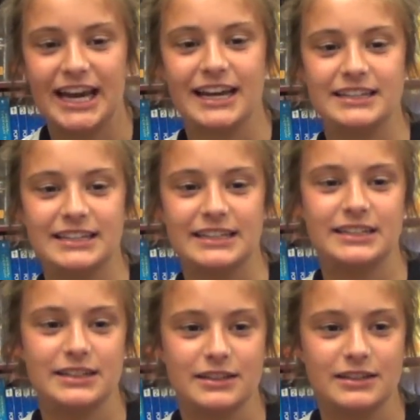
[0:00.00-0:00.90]
had
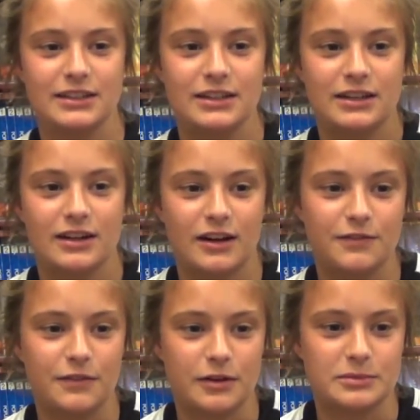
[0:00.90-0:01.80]
like a
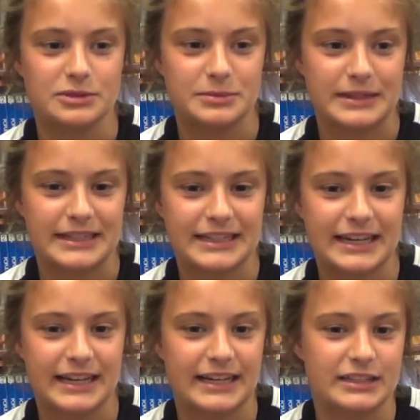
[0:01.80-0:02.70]

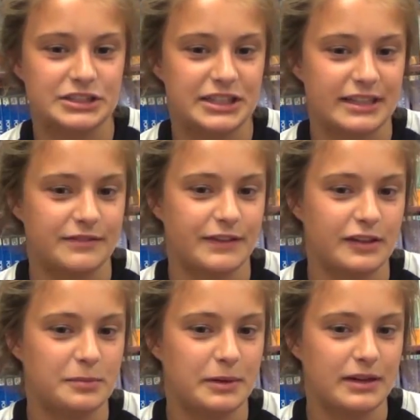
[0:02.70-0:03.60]
Formspring and she had a
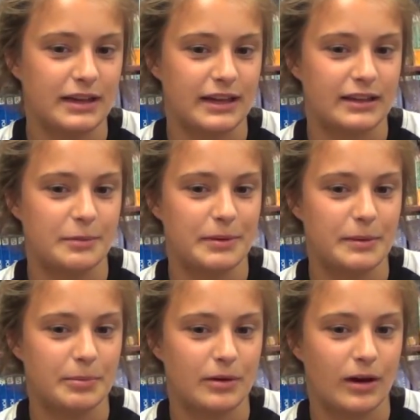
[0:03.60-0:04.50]
Facebook, and the
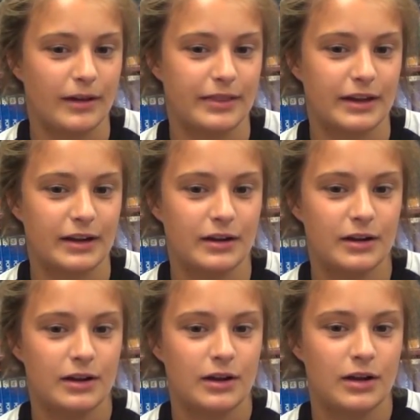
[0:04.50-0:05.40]
people on there
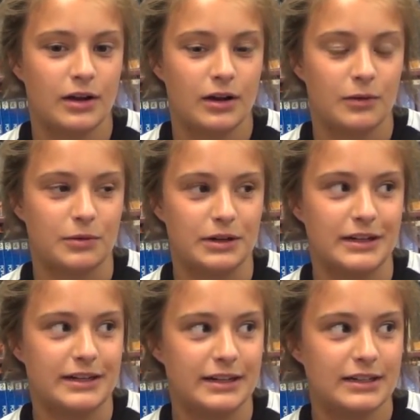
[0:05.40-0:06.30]

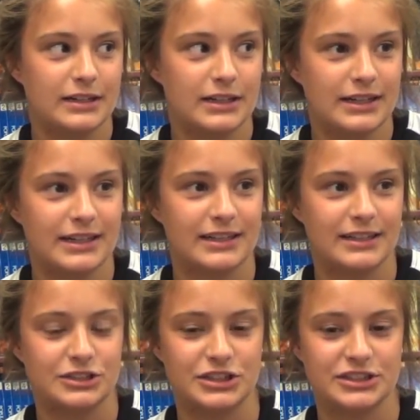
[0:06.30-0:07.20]
would
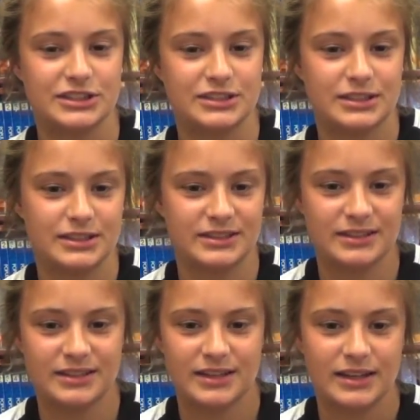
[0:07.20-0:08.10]
just,
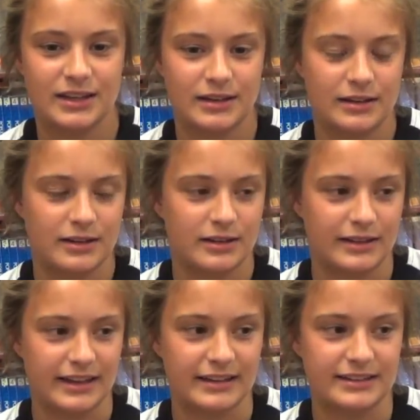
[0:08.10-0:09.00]

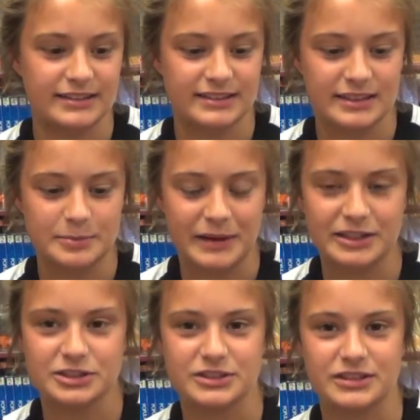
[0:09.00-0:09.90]
they'd see
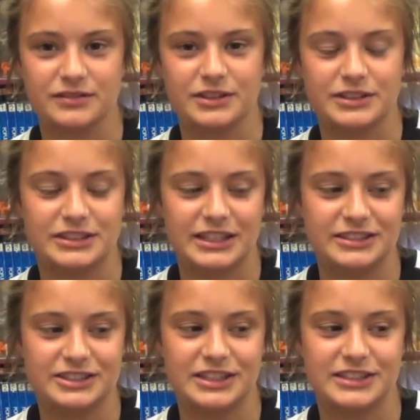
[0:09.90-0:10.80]
pictures of her and
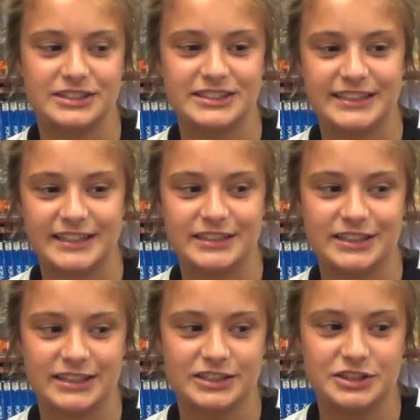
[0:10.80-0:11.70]
they'd start saying
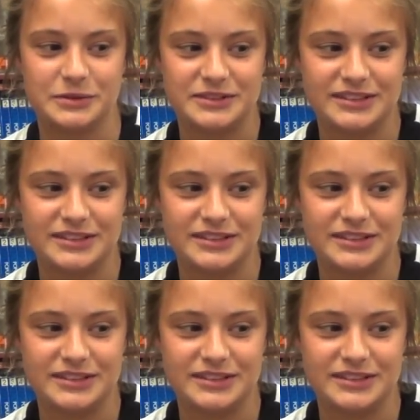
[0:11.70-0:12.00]
that she was